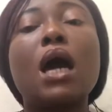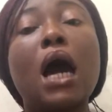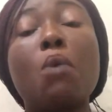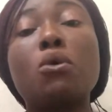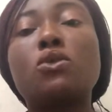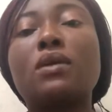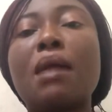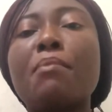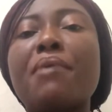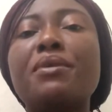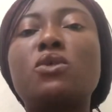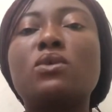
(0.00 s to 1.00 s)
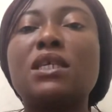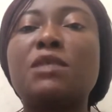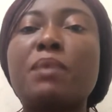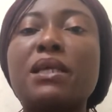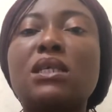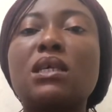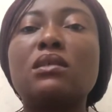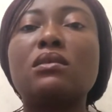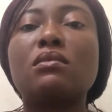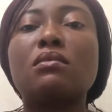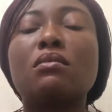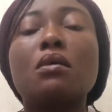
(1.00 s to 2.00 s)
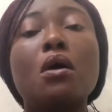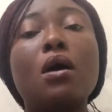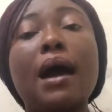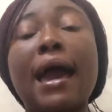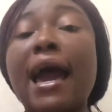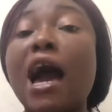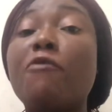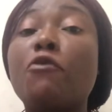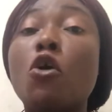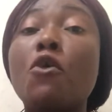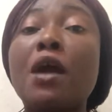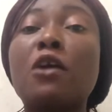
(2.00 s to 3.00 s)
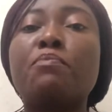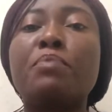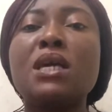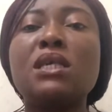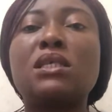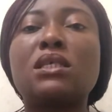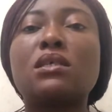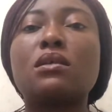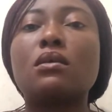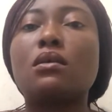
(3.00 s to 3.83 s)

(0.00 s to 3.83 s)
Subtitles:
I want to get married to this person, I have all-round peace,